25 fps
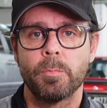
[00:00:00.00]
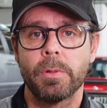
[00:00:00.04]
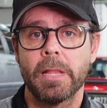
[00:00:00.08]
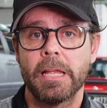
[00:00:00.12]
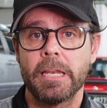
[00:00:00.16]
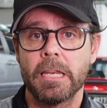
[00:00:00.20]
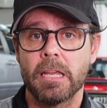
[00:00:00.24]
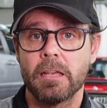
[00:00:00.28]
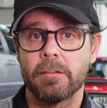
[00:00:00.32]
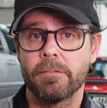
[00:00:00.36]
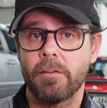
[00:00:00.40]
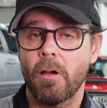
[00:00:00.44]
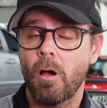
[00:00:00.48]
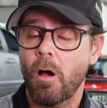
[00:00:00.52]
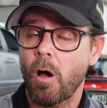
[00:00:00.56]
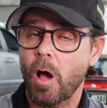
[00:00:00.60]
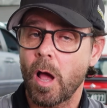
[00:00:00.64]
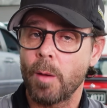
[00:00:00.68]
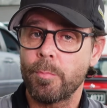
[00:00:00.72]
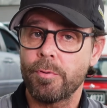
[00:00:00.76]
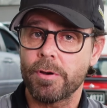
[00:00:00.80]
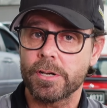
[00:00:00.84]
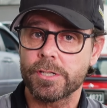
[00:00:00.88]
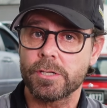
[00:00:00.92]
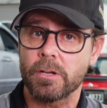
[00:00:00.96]
plenty of
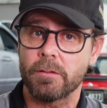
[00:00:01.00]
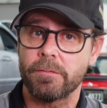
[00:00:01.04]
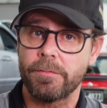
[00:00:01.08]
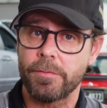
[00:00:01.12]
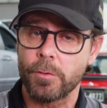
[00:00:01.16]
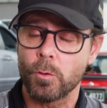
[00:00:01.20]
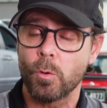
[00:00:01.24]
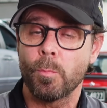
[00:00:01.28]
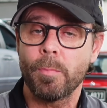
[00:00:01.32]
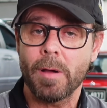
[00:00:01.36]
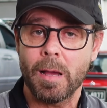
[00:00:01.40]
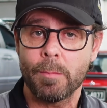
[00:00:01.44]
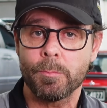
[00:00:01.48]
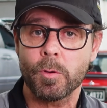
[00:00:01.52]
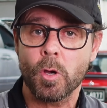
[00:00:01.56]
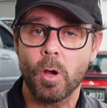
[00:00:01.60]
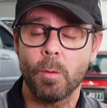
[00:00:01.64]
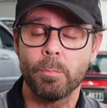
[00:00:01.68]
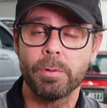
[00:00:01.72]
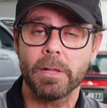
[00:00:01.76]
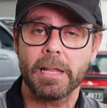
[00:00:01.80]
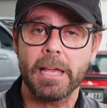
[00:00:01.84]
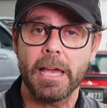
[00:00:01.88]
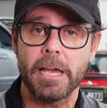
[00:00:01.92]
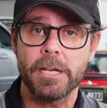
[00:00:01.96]
high pressure fuel pump
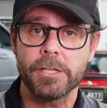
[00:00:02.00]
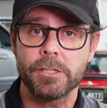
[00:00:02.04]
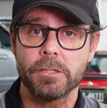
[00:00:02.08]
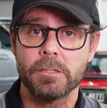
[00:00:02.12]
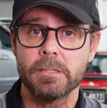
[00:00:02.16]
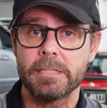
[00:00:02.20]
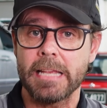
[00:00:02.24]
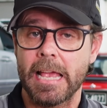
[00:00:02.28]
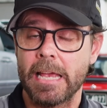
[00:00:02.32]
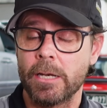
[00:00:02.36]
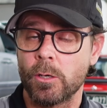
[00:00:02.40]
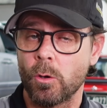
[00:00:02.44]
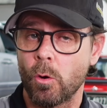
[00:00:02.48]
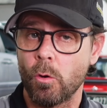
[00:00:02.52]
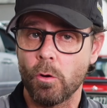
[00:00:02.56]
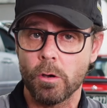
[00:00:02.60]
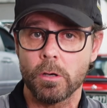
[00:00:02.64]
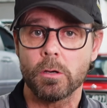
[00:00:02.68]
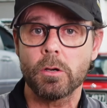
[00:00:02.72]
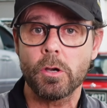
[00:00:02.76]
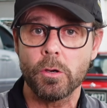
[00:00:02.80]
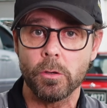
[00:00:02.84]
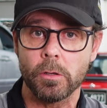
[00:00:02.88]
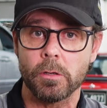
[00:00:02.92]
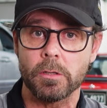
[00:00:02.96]
complications, and
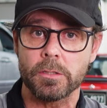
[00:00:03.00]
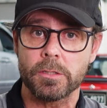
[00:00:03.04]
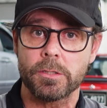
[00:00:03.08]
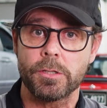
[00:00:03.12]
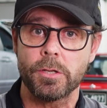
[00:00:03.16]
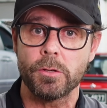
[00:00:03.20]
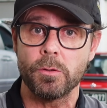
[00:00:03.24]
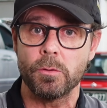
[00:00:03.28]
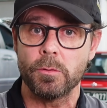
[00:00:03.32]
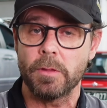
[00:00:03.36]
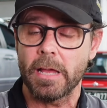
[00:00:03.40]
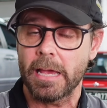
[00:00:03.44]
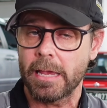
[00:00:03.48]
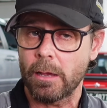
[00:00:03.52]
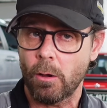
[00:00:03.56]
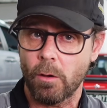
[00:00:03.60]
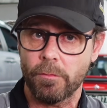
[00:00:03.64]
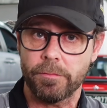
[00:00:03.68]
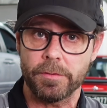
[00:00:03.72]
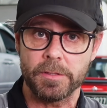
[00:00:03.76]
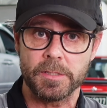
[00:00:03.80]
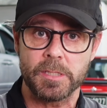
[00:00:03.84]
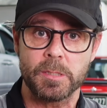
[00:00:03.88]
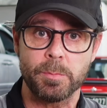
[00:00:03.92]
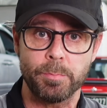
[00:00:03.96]
oil coolers too. They
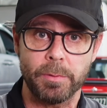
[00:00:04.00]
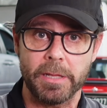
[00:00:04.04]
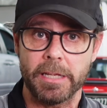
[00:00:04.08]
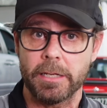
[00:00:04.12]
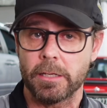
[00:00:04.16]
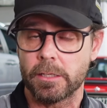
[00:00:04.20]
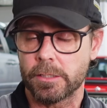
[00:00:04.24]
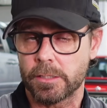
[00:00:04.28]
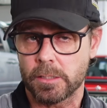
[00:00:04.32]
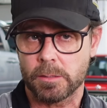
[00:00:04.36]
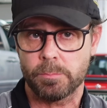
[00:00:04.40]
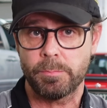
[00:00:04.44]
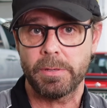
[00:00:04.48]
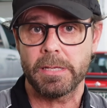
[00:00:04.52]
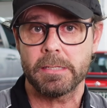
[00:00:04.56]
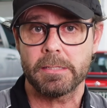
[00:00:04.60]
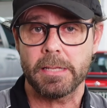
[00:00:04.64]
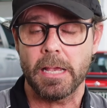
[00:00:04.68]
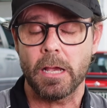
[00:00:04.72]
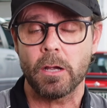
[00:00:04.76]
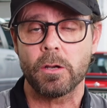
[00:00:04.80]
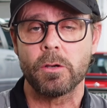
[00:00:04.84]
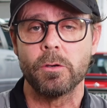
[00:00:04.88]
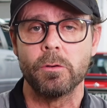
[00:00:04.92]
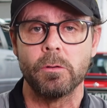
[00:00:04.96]
often split and just piss
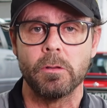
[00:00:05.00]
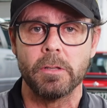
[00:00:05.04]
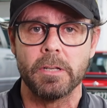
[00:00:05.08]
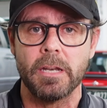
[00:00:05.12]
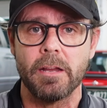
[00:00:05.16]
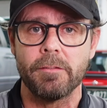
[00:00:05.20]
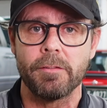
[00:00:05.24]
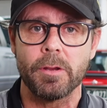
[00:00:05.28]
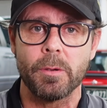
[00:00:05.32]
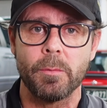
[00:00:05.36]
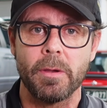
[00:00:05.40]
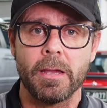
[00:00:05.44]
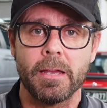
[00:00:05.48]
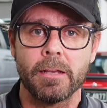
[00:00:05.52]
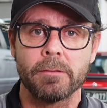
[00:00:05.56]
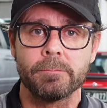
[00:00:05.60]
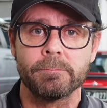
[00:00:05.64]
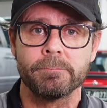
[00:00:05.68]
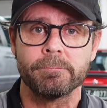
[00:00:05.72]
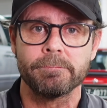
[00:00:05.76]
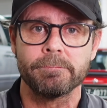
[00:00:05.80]
out coolant everywhere.